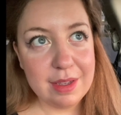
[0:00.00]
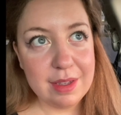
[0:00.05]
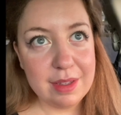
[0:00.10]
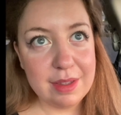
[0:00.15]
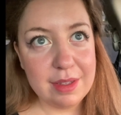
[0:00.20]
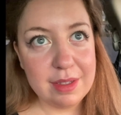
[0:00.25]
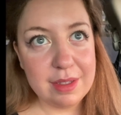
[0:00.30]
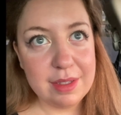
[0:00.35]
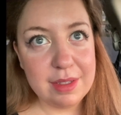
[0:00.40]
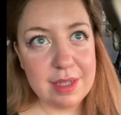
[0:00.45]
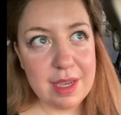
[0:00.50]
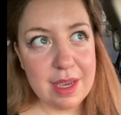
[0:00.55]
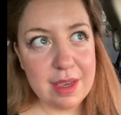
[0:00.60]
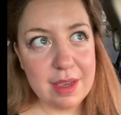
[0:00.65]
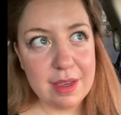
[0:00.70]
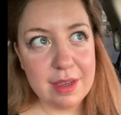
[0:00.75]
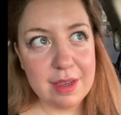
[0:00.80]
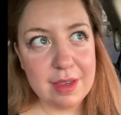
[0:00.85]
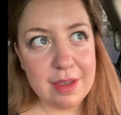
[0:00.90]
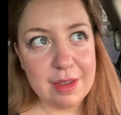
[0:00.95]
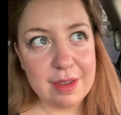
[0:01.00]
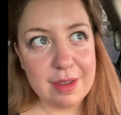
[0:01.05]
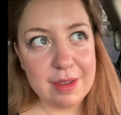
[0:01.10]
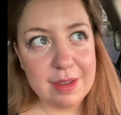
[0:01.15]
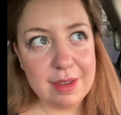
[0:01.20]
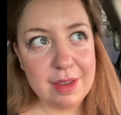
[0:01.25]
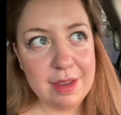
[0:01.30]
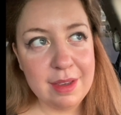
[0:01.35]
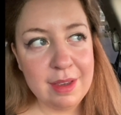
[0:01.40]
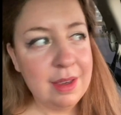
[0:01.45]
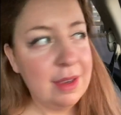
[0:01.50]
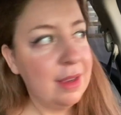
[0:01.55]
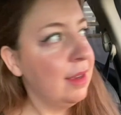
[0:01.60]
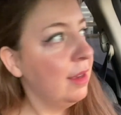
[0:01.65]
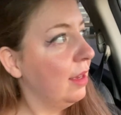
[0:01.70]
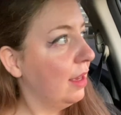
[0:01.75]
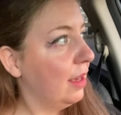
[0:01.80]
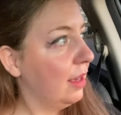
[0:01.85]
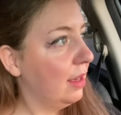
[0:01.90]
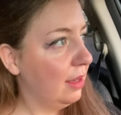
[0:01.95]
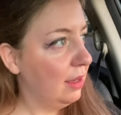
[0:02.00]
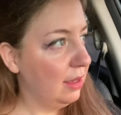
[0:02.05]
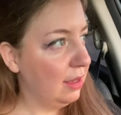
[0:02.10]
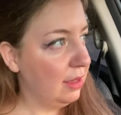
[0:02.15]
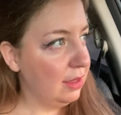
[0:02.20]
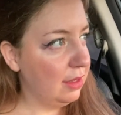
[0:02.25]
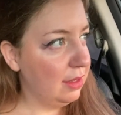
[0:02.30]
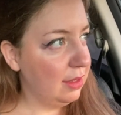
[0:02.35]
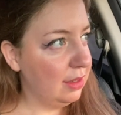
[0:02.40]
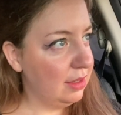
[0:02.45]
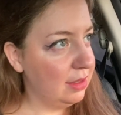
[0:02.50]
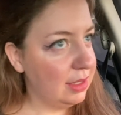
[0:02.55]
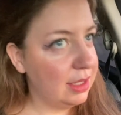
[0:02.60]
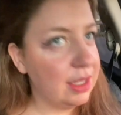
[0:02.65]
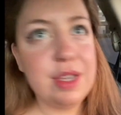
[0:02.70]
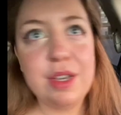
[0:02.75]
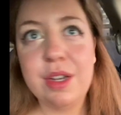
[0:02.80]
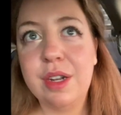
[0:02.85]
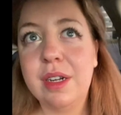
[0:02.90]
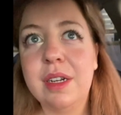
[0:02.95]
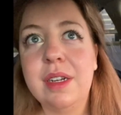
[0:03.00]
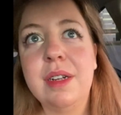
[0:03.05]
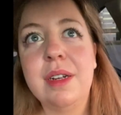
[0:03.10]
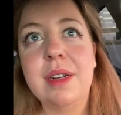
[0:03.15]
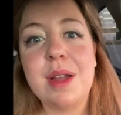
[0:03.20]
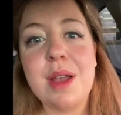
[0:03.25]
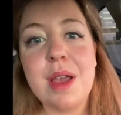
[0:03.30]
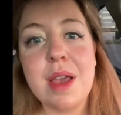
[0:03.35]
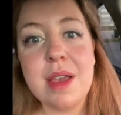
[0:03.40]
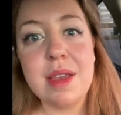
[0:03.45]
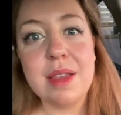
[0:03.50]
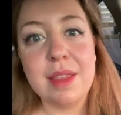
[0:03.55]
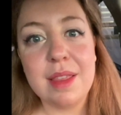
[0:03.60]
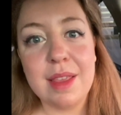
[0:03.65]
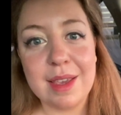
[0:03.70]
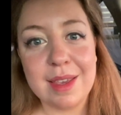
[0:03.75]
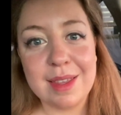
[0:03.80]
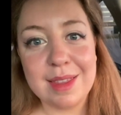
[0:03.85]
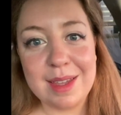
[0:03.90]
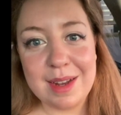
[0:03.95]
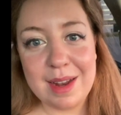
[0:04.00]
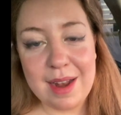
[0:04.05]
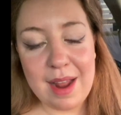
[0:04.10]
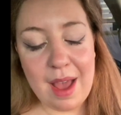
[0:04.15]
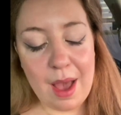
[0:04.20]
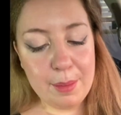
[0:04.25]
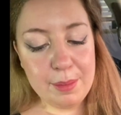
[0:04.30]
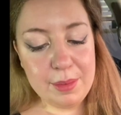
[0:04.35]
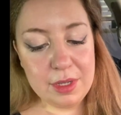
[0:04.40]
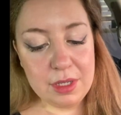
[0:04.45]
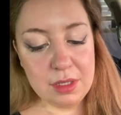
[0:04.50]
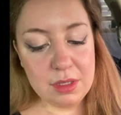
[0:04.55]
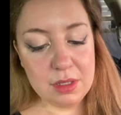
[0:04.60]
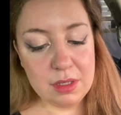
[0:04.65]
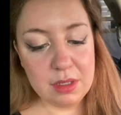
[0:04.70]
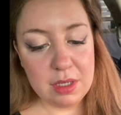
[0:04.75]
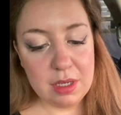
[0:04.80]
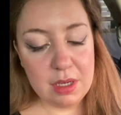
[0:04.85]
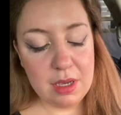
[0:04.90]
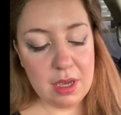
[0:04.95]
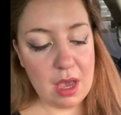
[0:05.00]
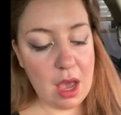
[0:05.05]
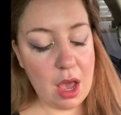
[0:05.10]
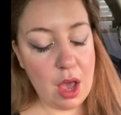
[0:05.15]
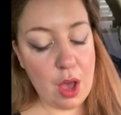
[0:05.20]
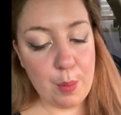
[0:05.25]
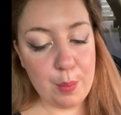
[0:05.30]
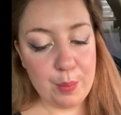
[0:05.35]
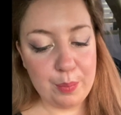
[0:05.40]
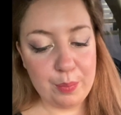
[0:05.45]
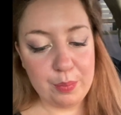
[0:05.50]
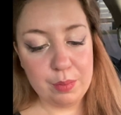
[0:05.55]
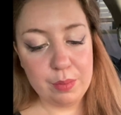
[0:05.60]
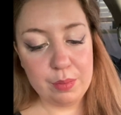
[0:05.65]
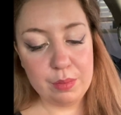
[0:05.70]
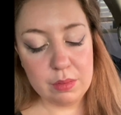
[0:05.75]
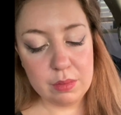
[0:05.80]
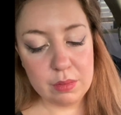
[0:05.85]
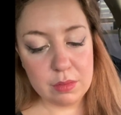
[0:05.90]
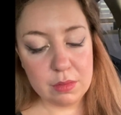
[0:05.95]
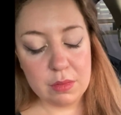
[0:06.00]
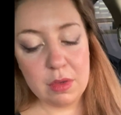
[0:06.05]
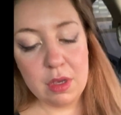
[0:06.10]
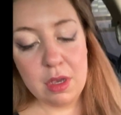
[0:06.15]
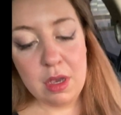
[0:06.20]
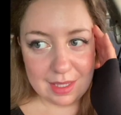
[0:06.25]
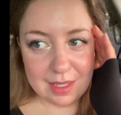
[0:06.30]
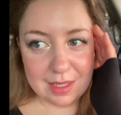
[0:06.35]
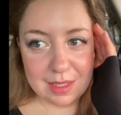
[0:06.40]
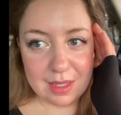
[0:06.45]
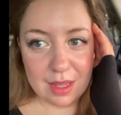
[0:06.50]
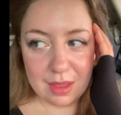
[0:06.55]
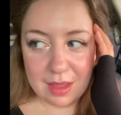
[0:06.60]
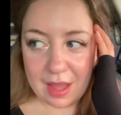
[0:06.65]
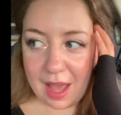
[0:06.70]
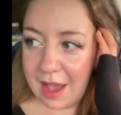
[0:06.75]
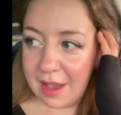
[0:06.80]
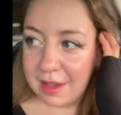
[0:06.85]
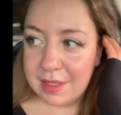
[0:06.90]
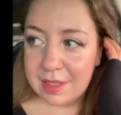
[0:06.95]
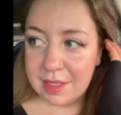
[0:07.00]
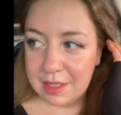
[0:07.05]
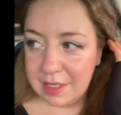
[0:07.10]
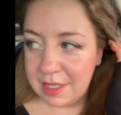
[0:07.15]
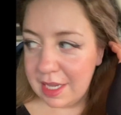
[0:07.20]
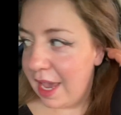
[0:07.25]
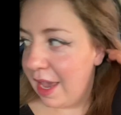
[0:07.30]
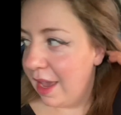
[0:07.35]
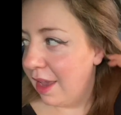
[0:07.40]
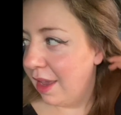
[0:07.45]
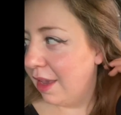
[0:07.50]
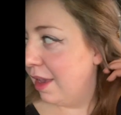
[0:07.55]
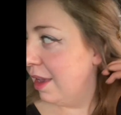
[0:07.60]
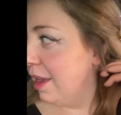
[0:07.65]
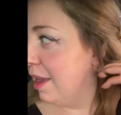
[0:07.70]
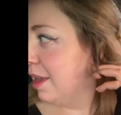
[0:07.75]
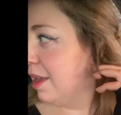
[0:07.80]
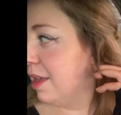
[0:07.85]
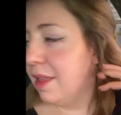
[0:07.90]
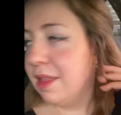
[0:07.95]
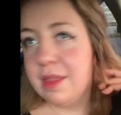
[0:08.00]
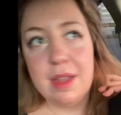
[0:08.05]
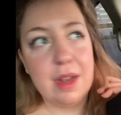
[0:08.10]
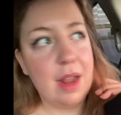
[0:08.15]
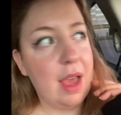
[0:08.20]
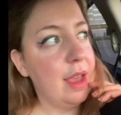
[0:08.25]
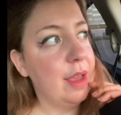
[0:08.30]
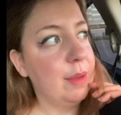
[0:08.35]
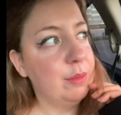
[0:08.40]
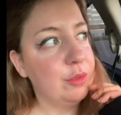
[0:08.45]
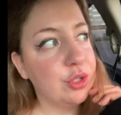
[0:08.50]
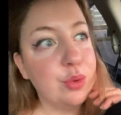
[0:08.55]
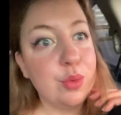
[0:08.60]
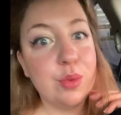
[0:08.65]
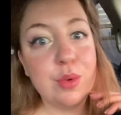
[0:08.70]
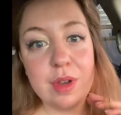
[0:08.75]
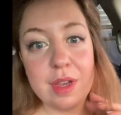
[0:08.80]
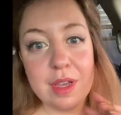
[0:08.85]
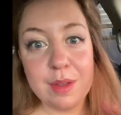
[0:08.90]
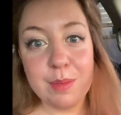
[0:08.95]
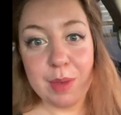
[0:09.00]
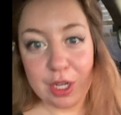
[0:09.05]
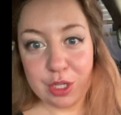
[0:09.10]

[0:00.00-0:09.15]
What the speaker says: this day is here and like that it happened. This is the last day that I am in my